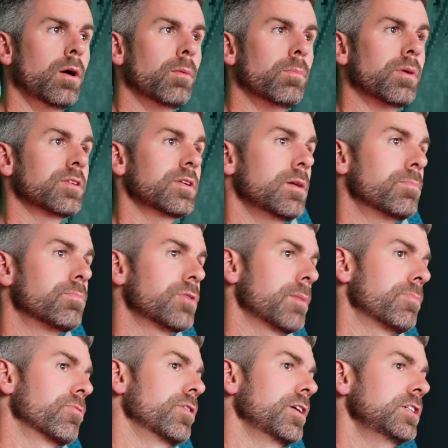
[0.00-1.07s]
But
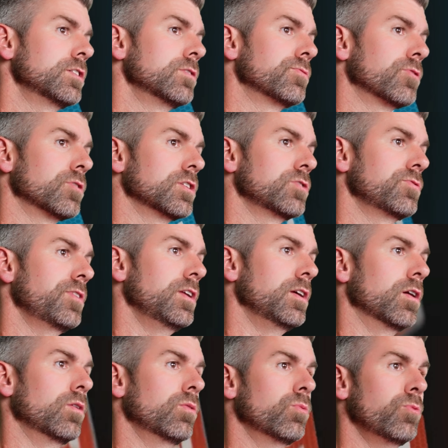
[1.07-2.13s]
preparation for this
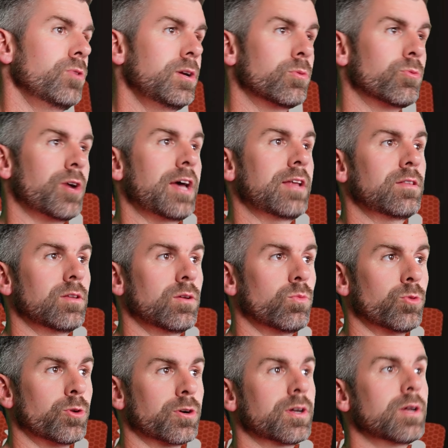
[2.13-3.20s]
video we read the
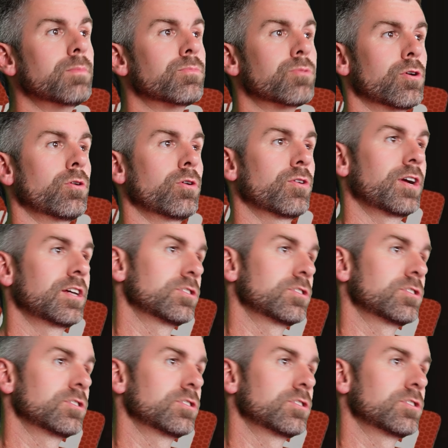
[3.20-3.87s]
work in progress